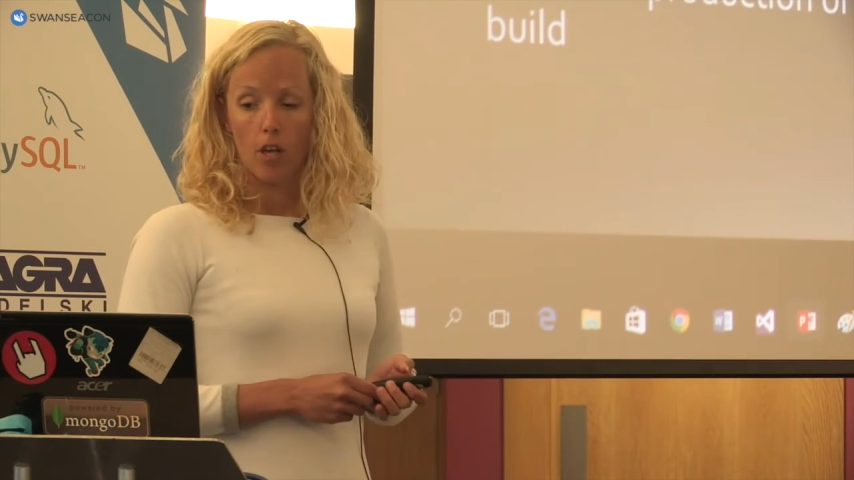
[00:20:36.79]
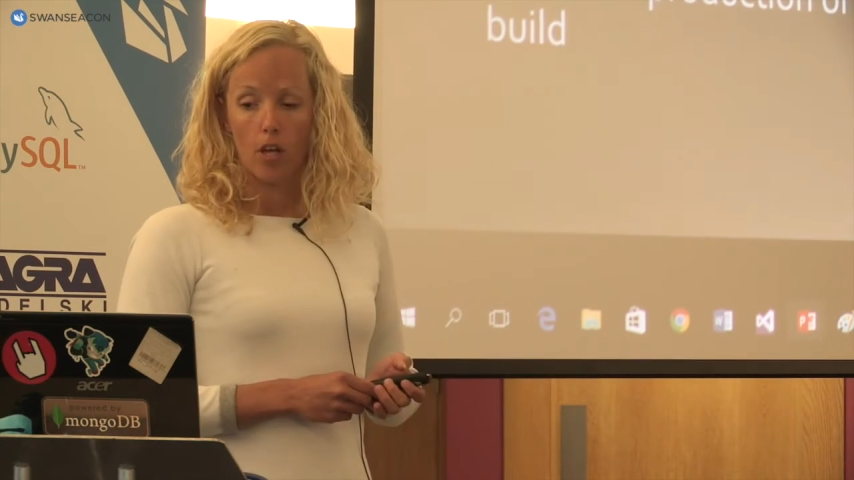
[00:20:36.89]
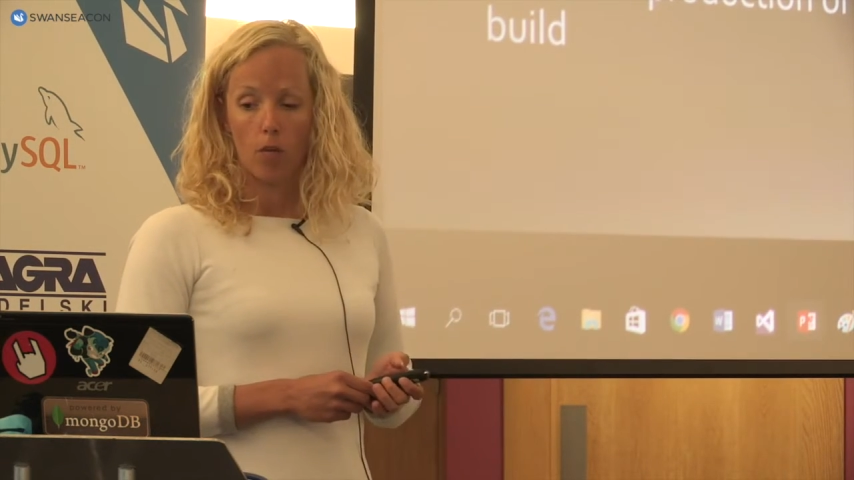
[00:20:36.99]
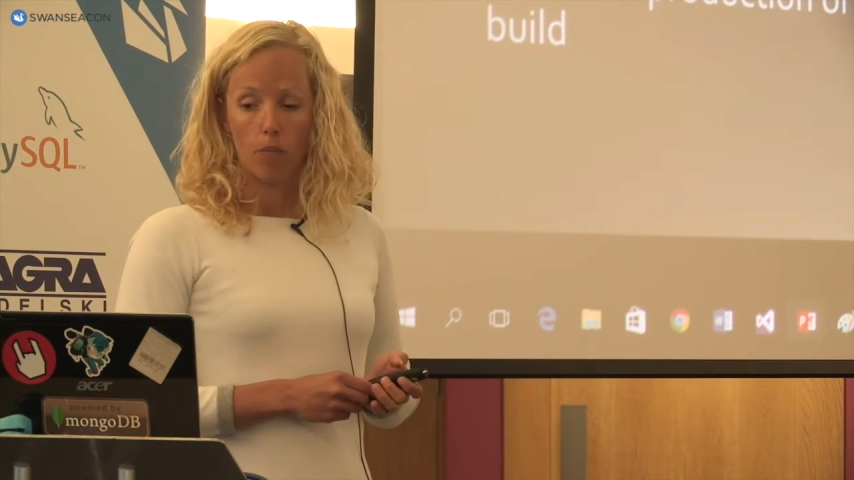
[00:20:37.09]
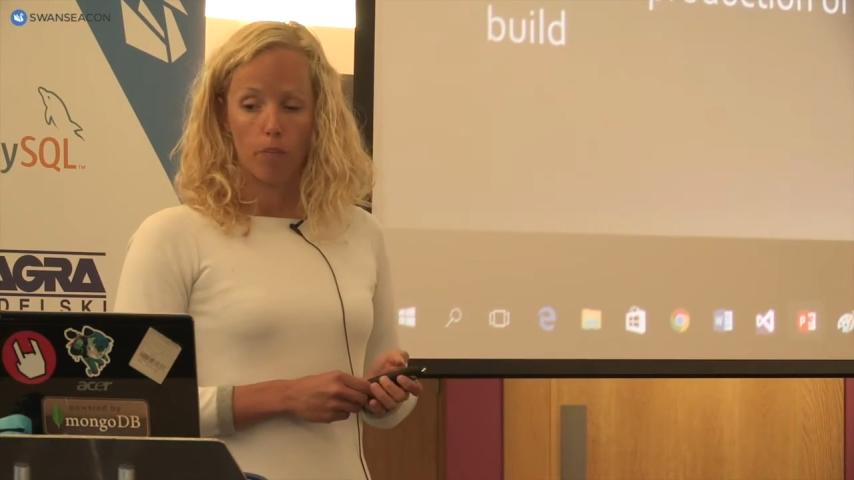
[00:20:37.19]

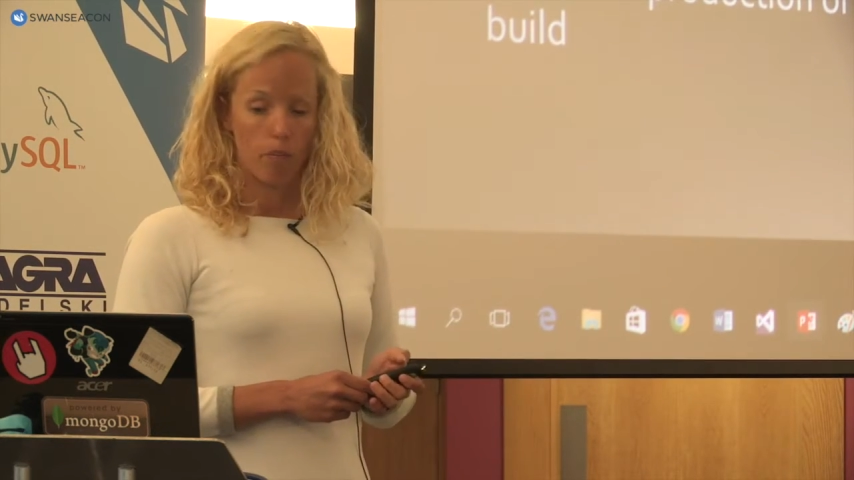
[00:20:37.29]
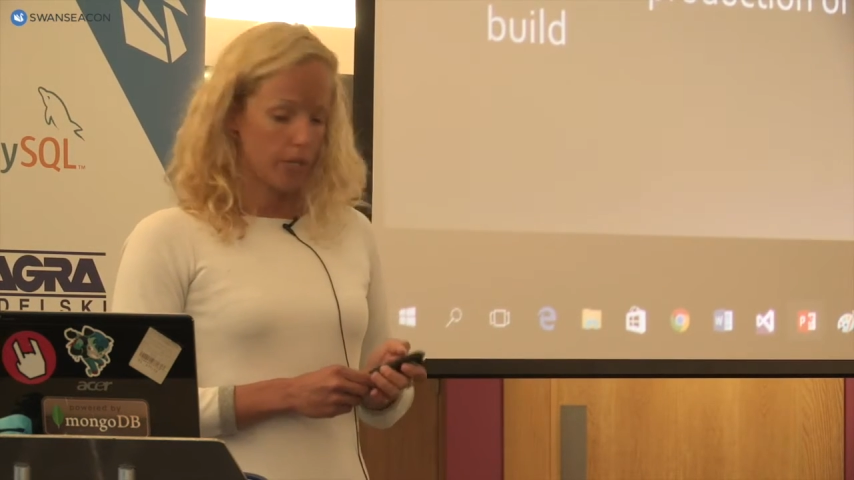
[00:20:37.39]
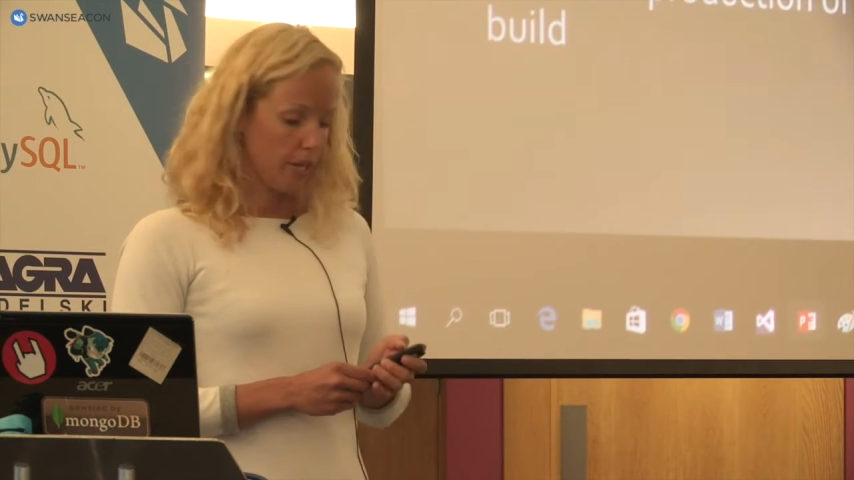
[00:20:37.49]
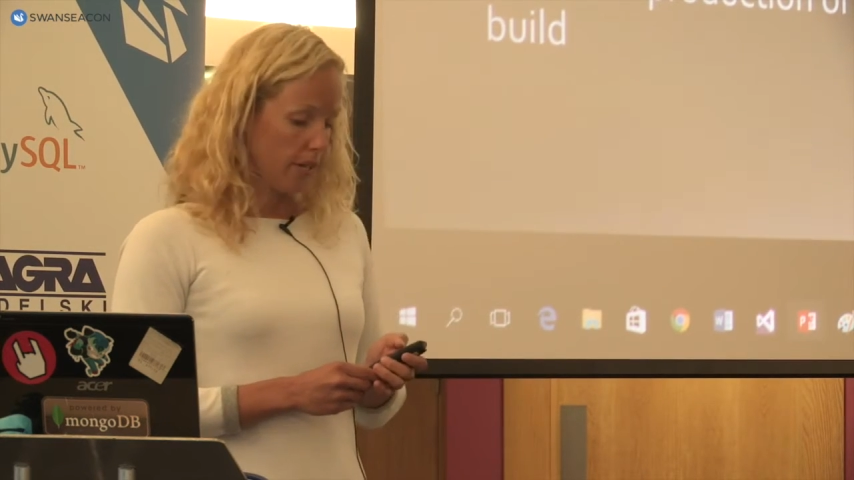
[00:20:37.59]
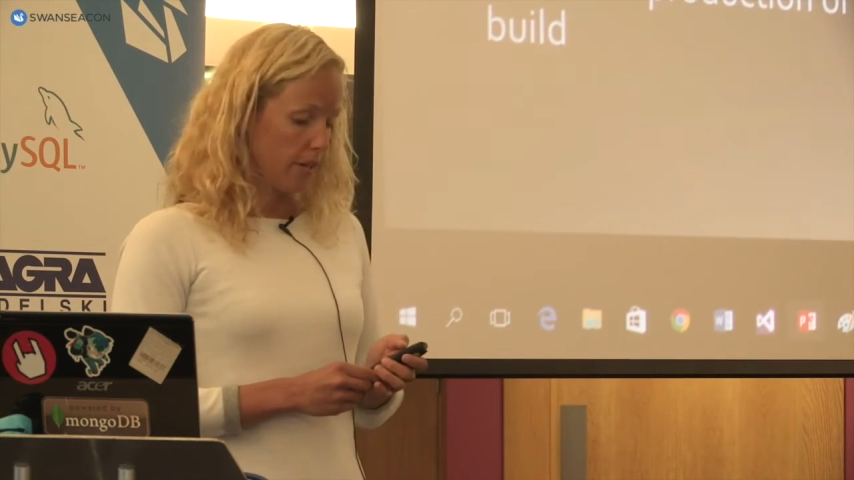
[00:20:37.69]

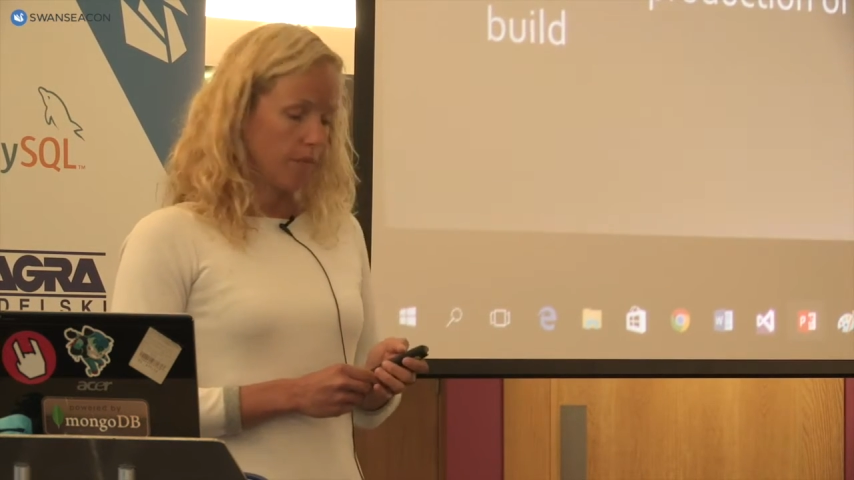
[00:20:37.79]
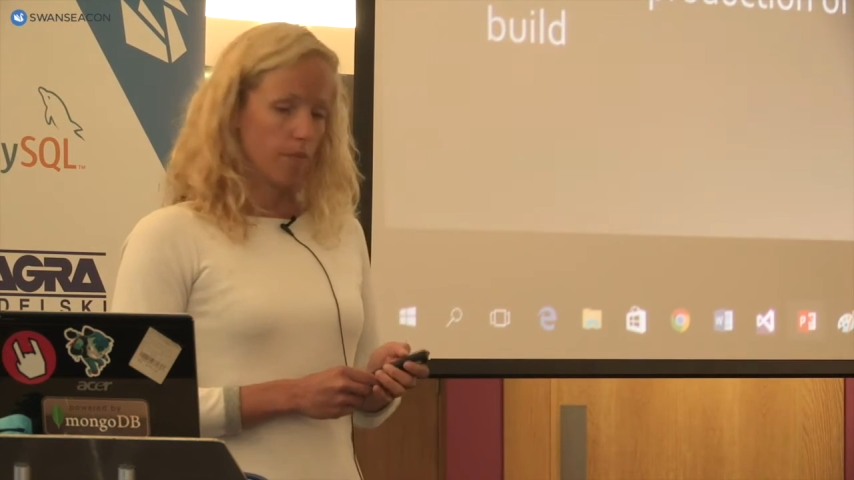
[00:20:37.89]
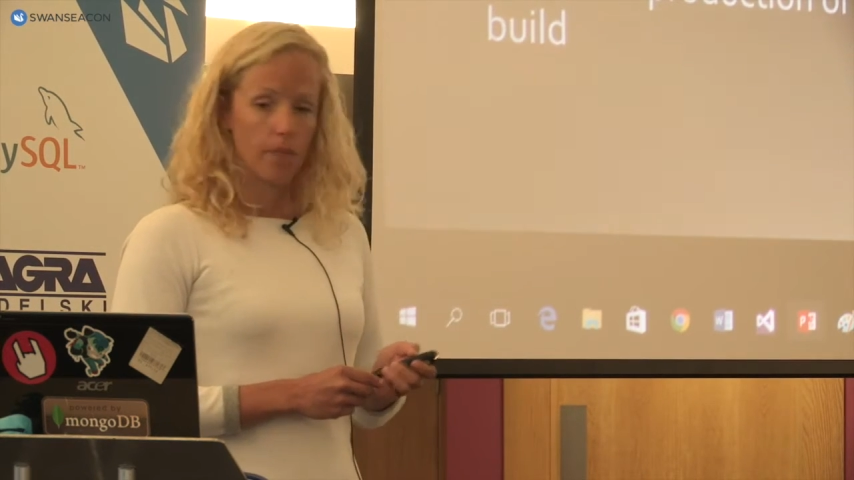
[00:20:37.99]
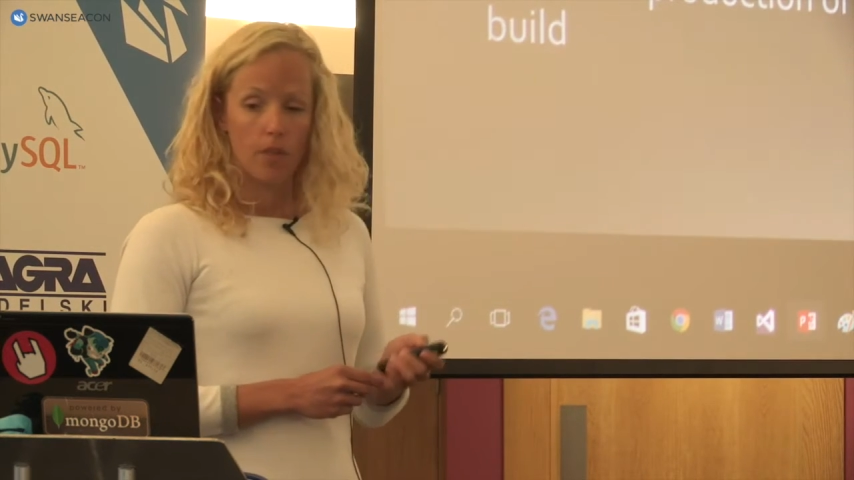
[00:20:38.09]
But then